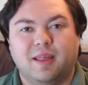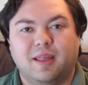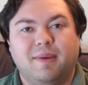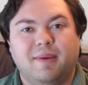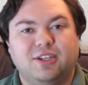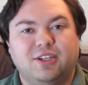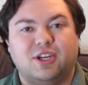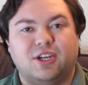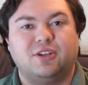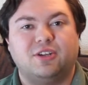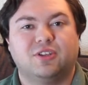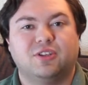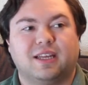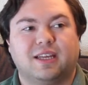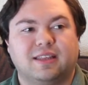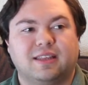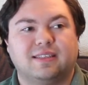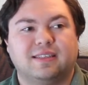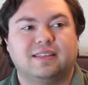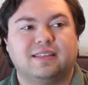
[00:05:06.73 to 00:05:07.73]
They may change
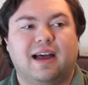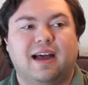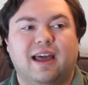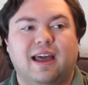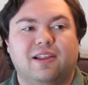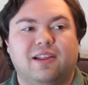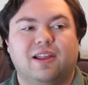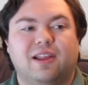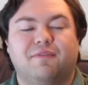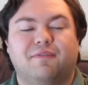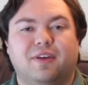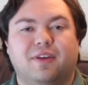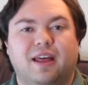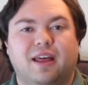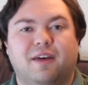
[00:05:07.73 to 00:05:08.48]
like the style of it,